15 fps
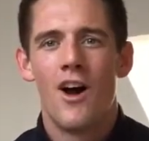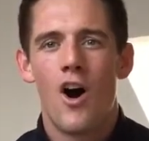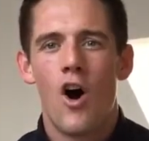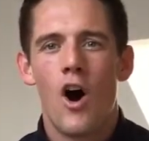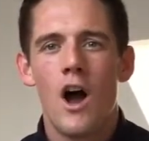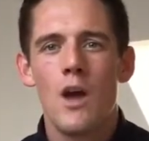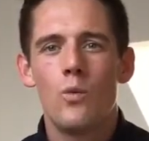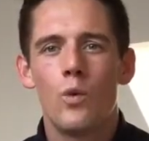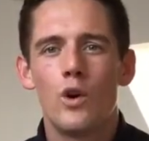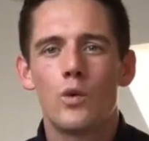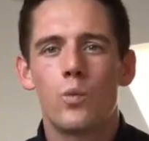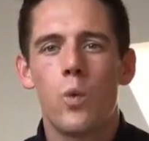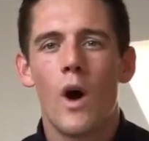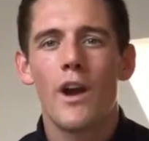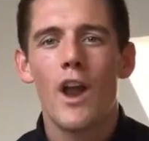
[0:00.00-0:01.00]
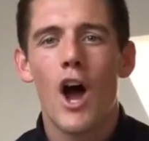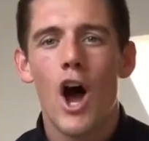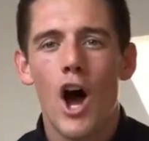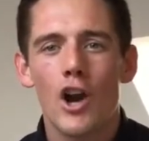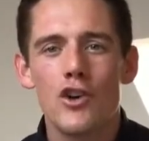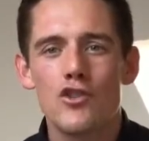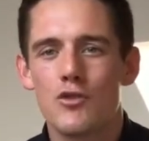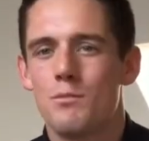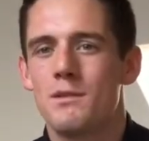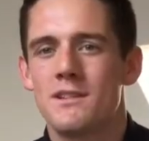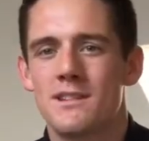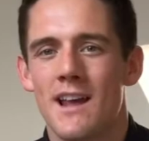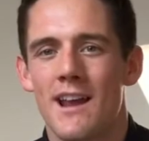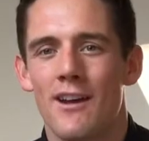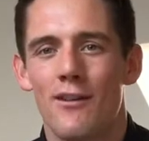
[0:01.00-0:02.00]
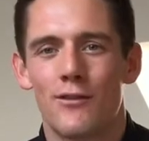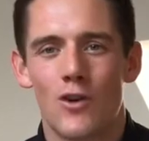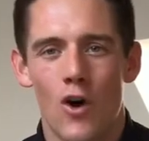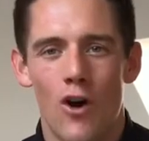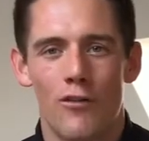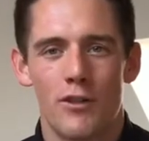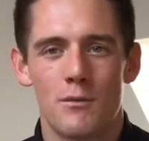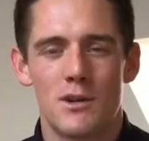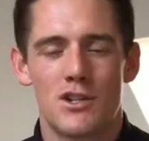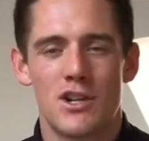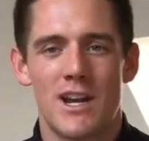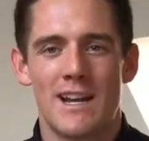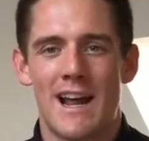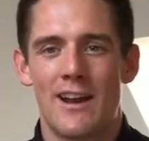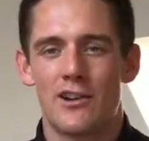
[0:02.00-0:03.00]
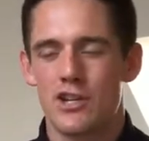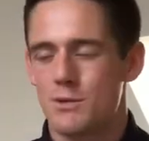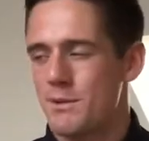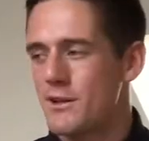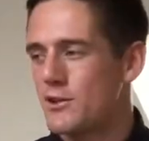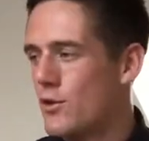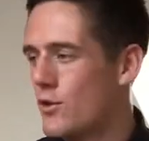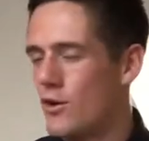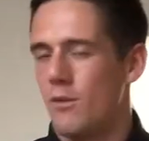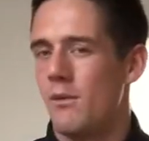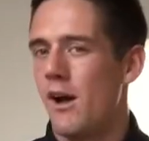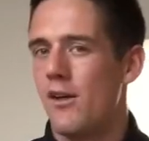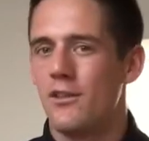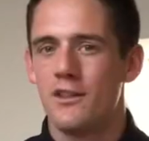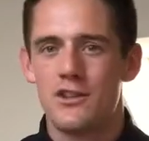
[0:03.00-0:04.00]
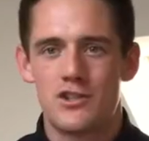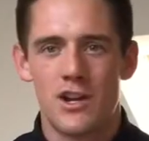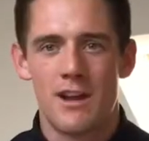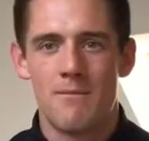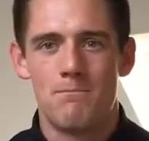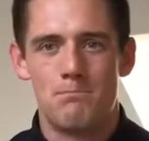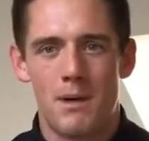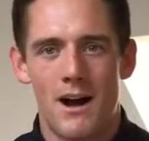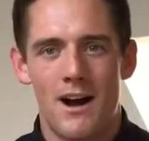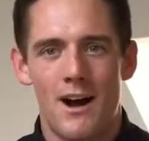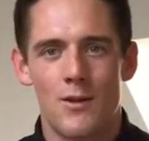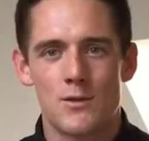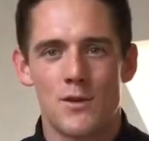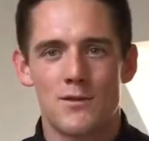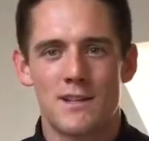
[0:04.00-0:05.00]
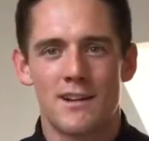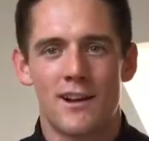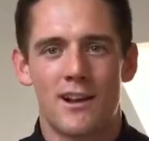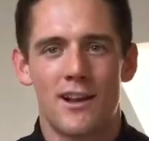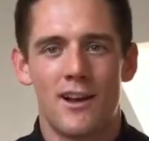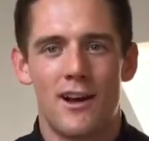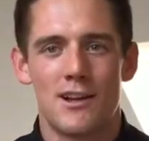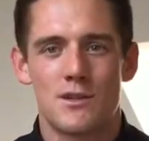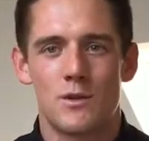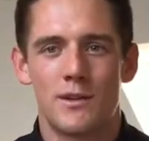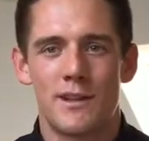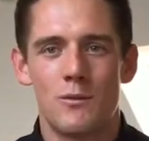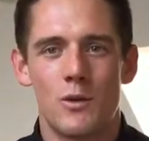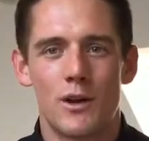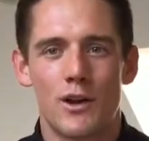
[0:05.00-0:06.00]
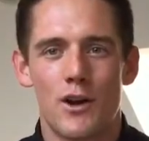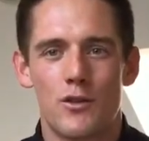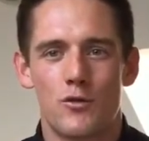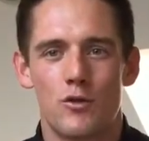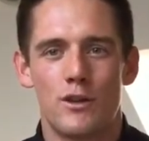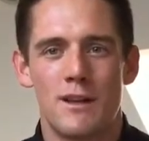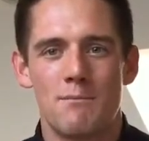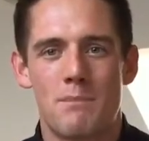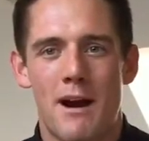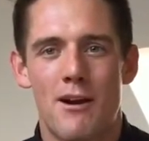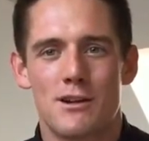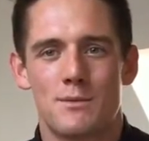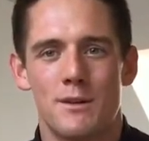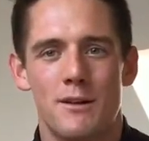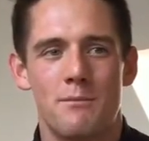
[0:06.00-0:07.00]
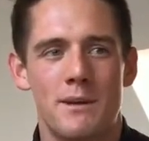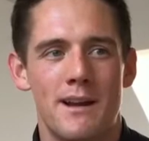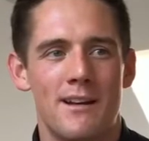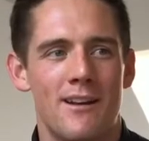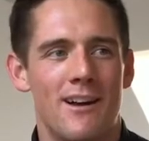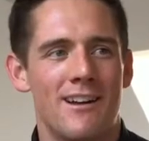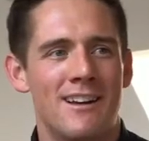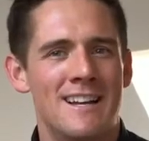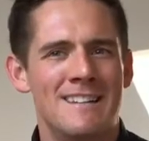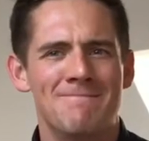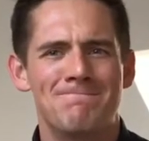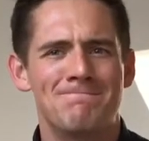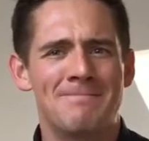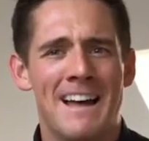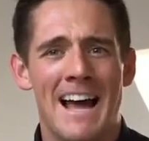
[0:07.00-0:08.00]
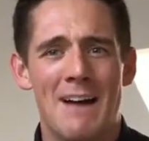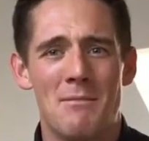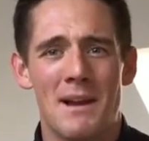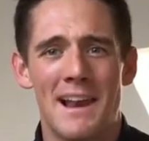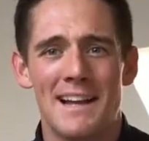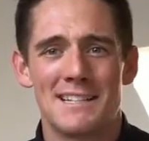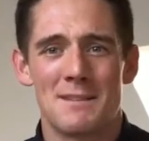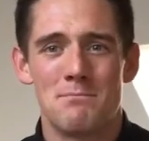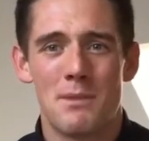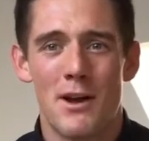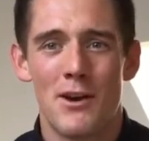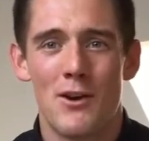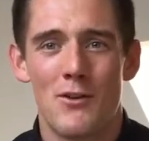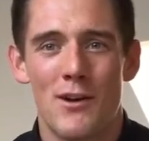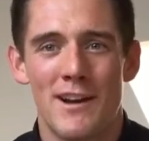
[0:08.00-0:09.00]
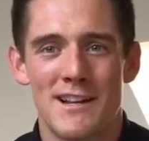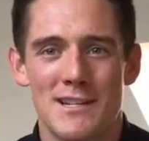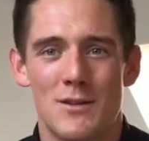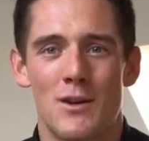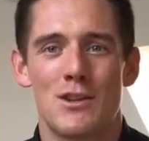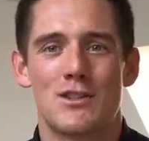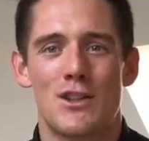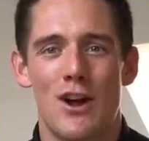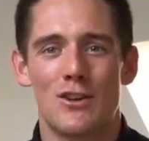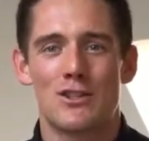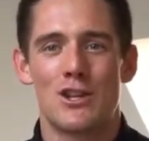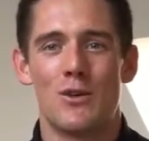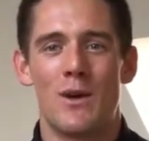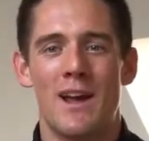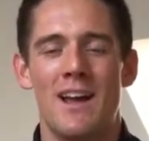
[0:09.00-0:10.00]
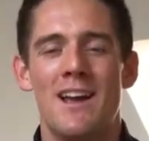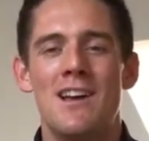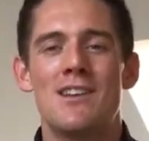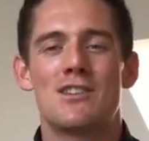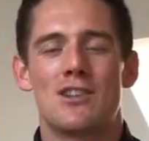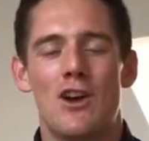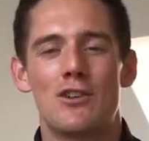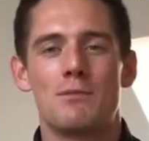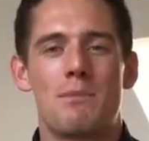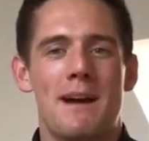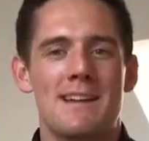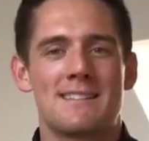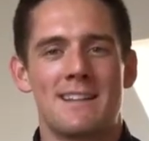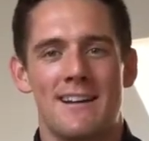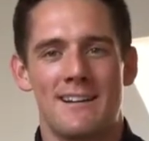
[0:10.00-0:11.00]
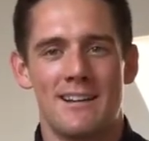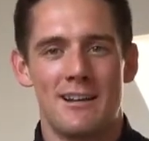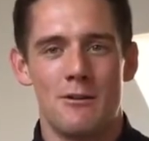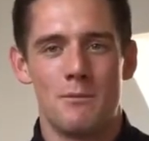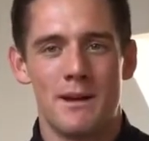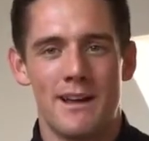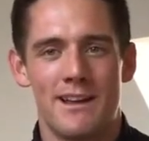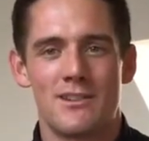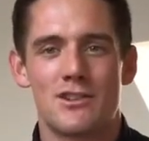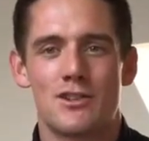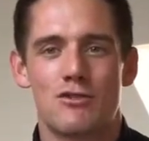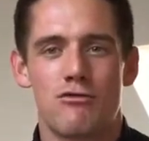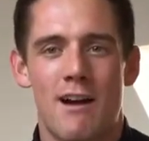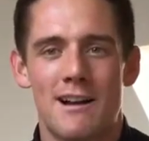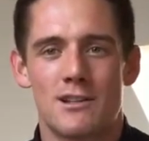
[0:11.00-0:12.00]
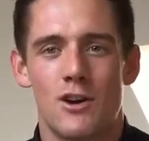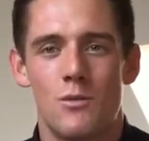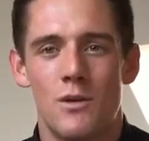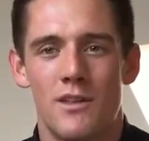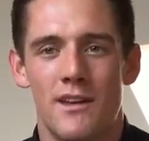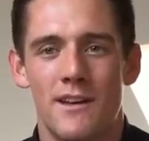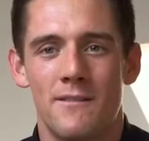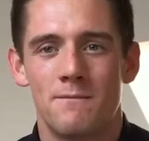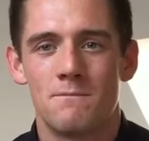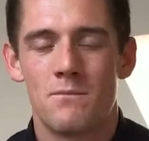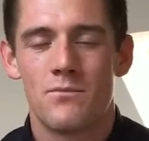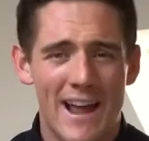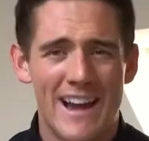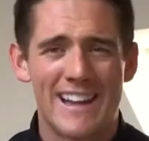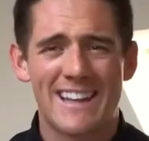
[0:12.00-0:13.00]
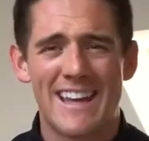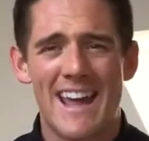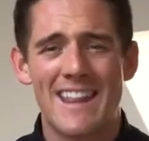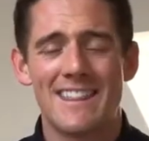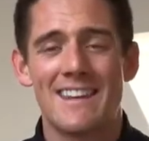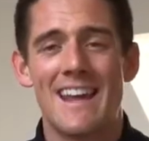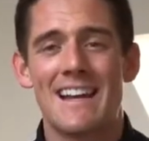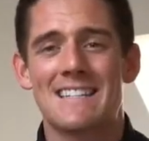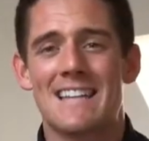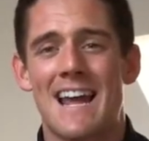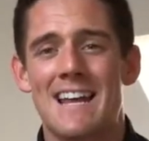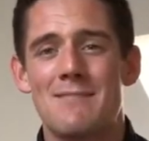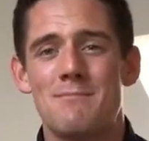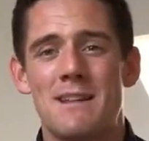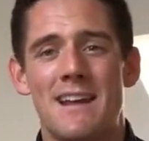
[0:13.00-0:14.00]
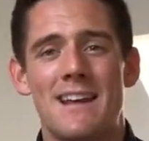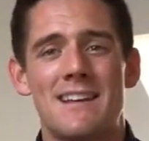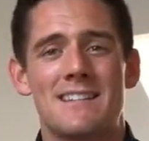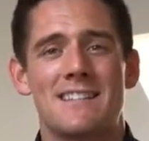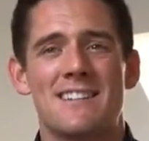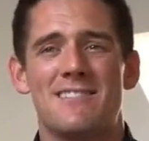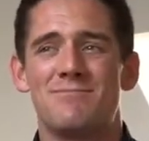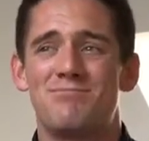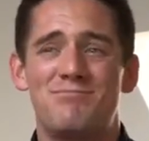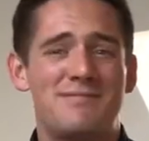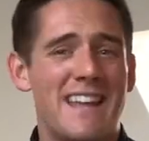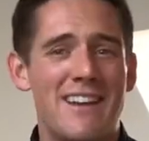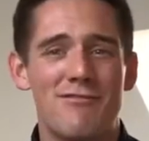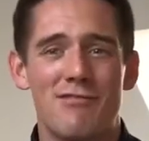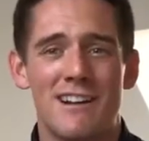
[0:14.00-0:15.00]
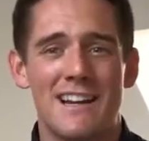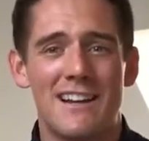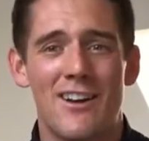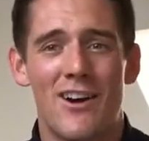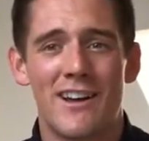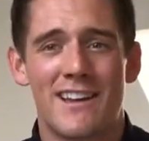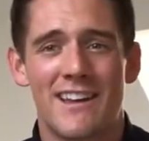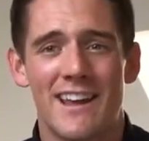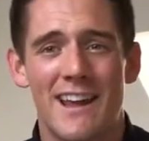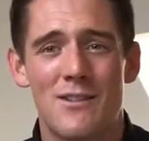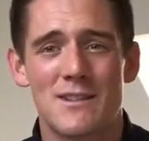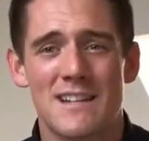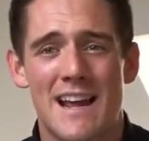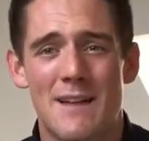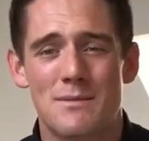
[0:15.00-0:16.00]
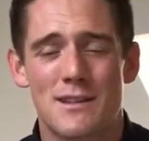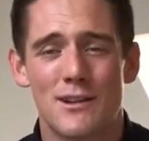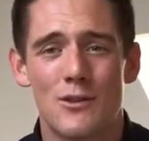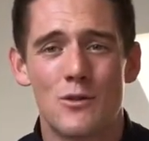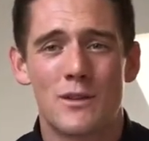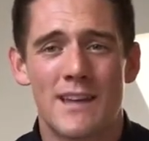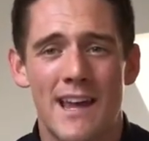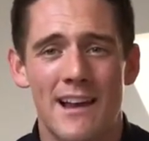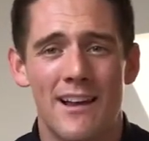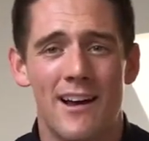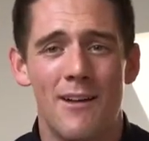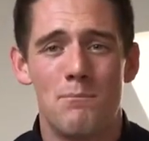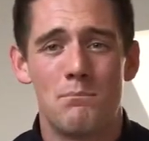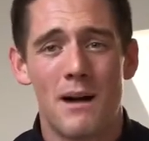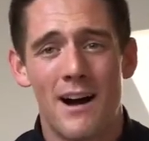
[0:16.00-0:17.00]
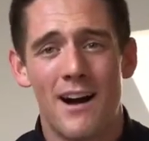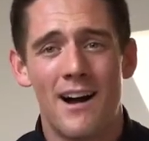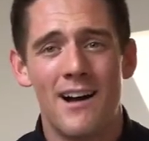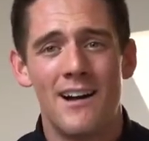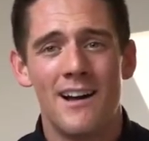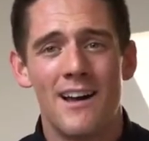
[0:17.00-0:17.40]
I would 100% have got off the machine had I just been doing it on my own in the gym, but I was obviously in a class, so I didn't want to go through the embarrassment of being like, nah, my legs are burning already, so I stuck to it, slowed the pace down a little bit, and just cracked on with it. And again, the next 8 minutes, didn't really like it. It was an absolute killer, but